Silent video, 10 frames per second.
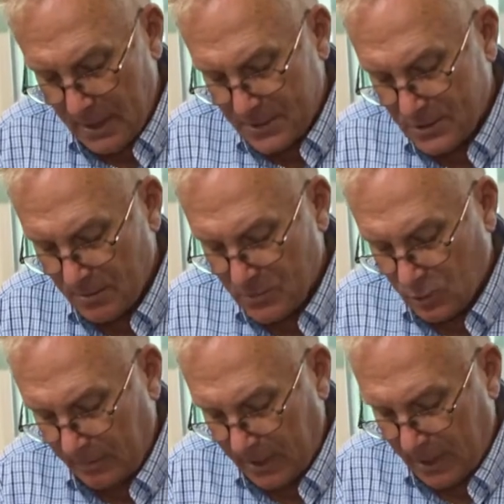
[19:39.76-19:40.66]
So I'm
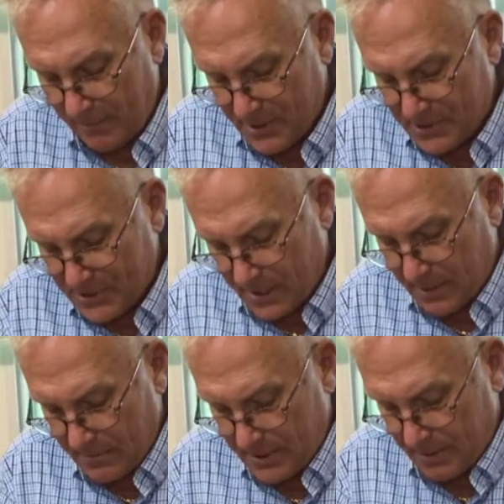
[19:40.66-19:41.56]
trimming up the
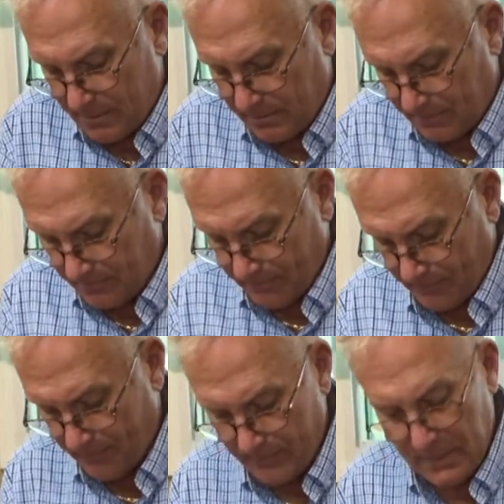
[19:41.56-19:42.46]
stems
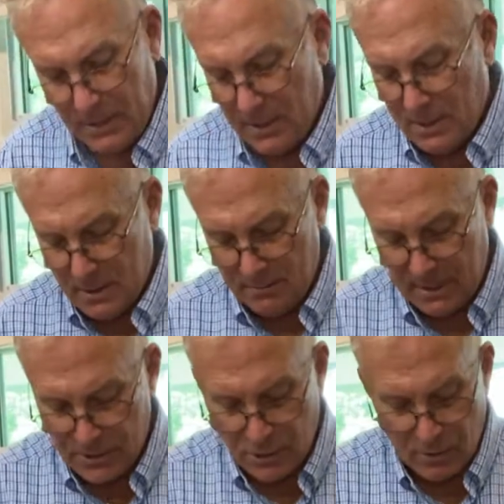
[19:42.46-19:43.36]
to
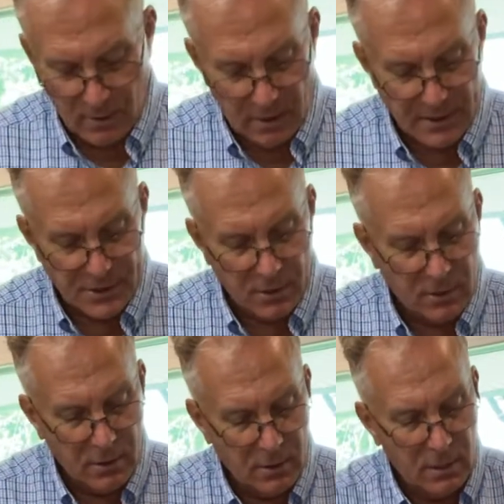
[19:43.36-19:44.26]
make sure it's all
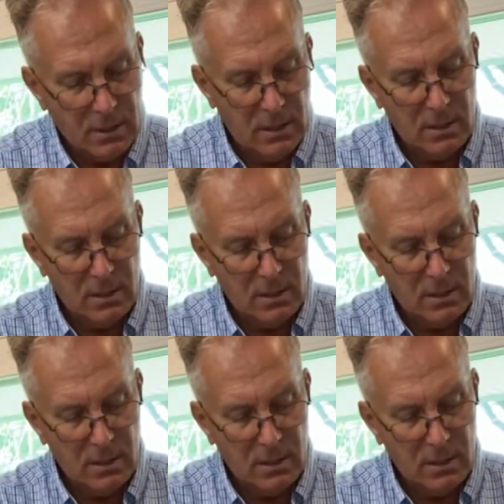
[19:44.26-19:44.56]
good.